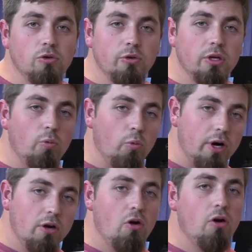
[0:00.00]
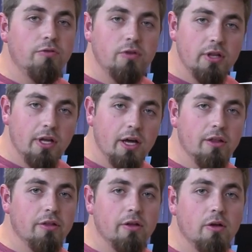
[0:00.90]
doing one after the
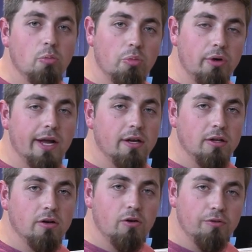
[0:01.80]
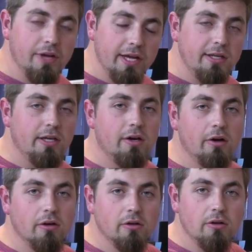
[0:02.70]
other branding of any
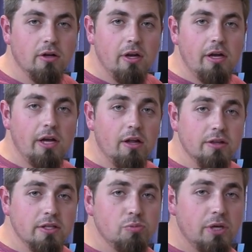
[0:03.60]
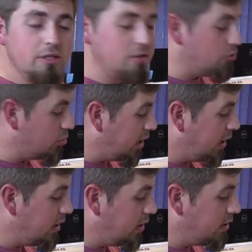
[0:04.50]
kind. Now this makes it
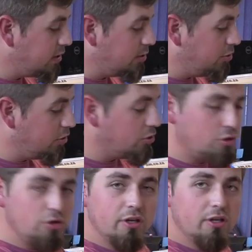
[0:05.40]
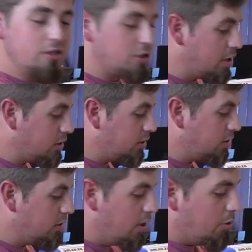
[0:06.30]
really easy because you can adjust
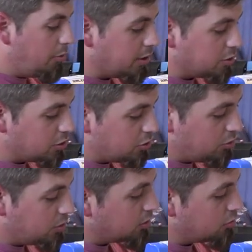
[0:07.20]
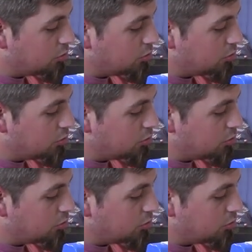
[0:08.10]
it by just using